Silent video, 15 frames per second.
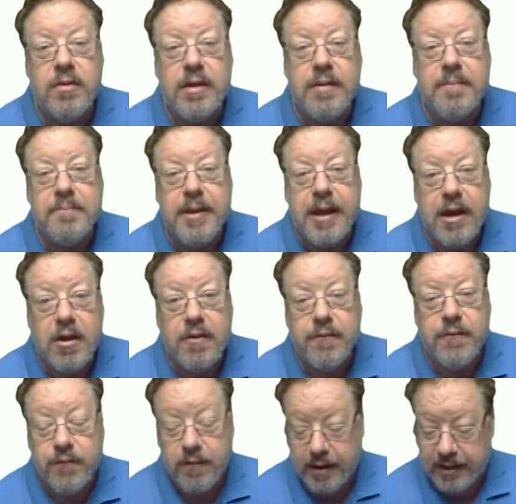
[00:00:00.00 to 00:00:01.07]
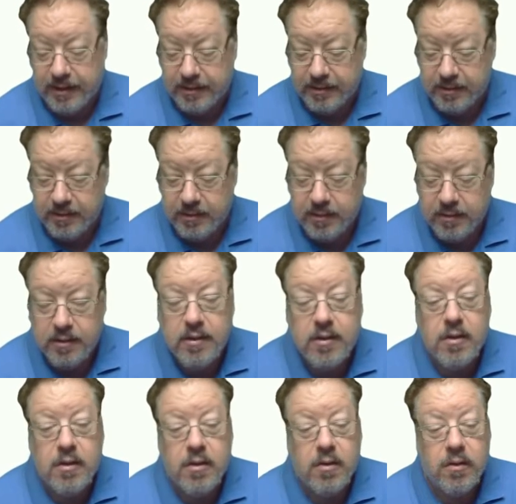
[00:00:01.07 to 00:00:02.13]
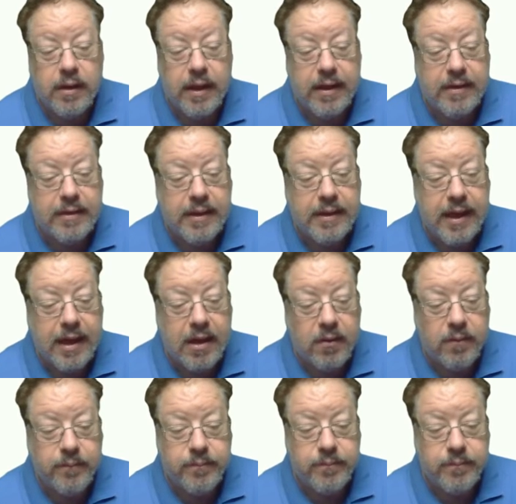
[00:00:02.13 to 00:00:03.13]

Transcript: can paraphrase. Okay, now,